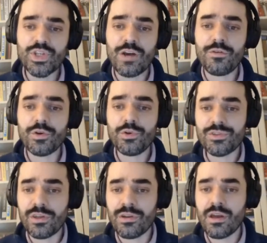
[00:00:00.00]
are
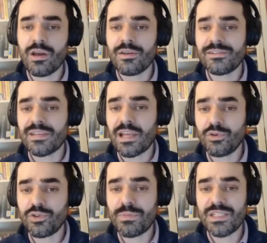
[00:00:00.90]
focused on
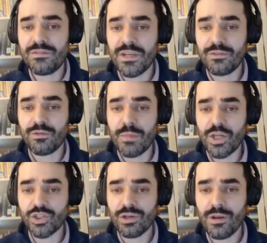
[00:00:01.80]
silo-specific
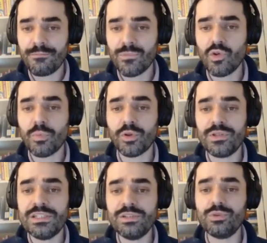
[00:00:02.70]
information, the
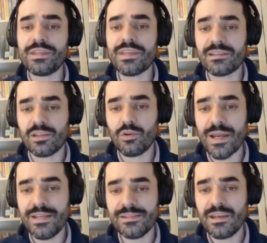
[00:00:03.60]
opportunity to detect
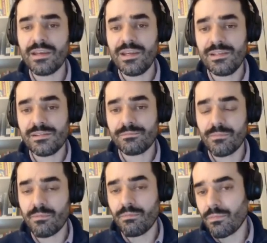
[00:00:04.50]
anomalies is
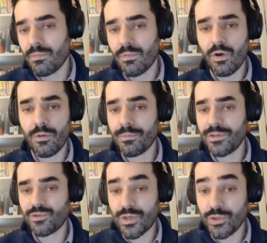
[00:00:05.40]

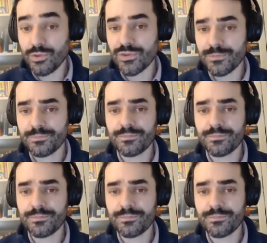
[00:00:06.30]
reduced.